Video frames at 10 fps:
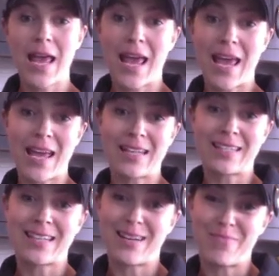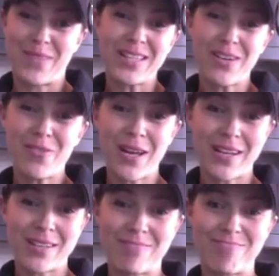And that's how
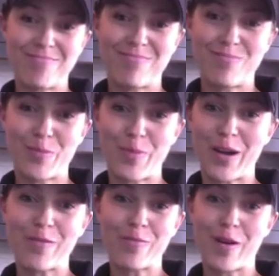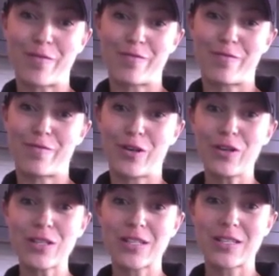I prepared for my
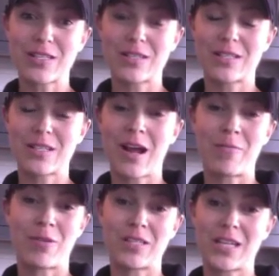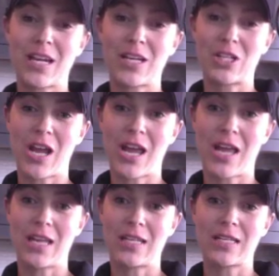first time on stage.
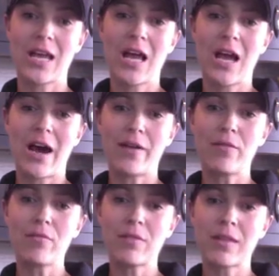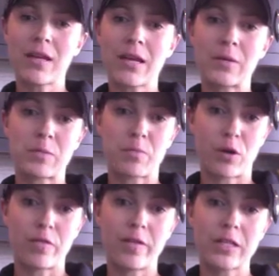And I don't think I was
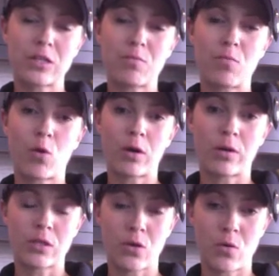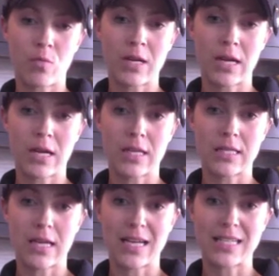perfect, more so because
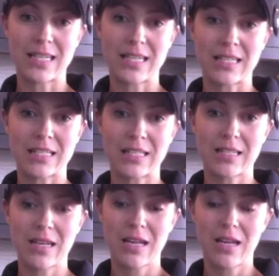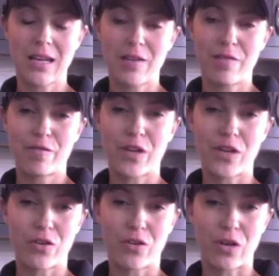I didn't
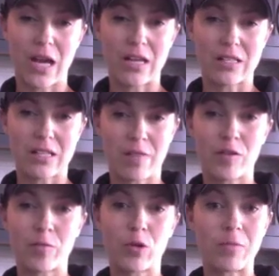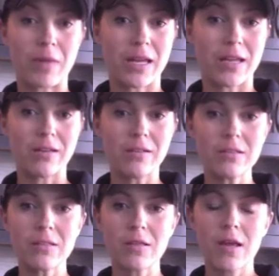feel as comfortable in my
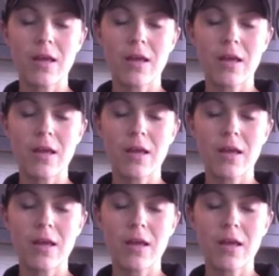heels.